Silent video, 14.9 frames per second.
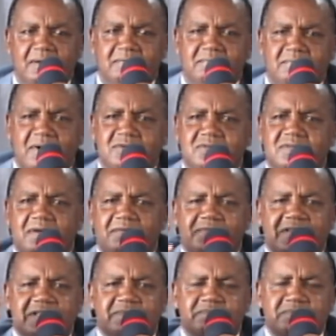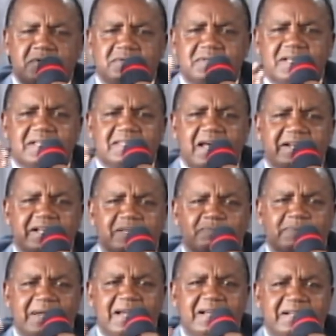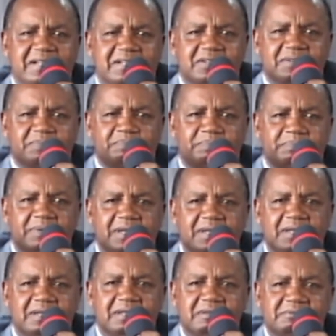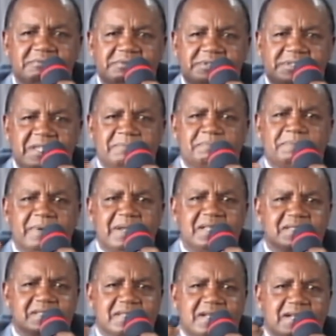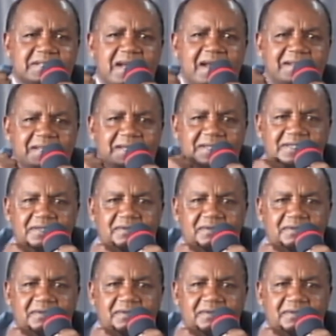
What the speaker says: Most of this music that is played is deeply satanic.